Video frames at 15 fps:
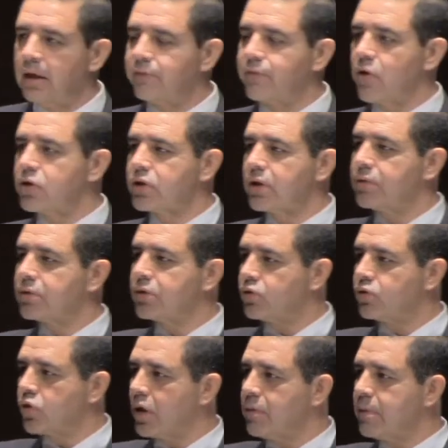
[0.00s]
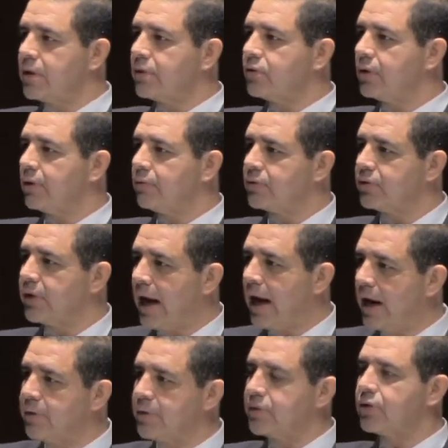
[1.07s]
First, it was the Germans, it was the
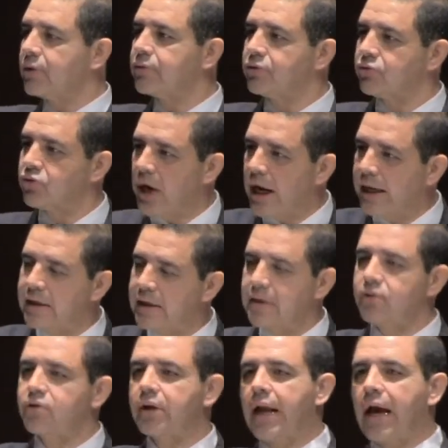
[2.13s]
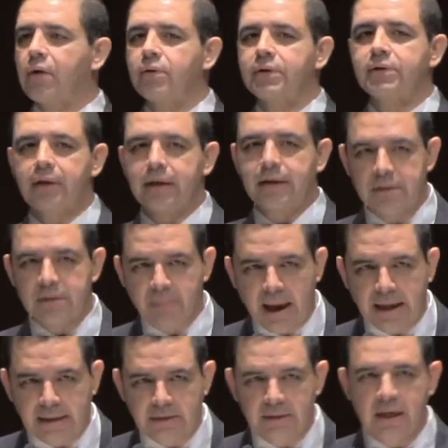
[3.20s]
Irish, it was Chinese, and now it's the
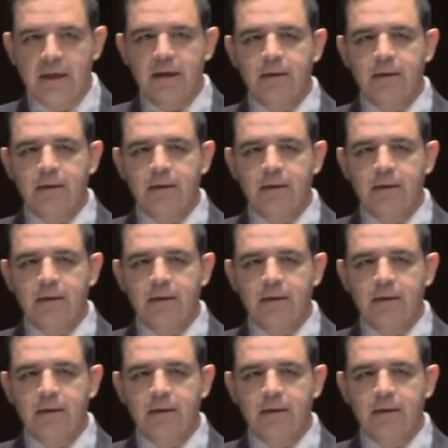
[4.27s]
Hispanics.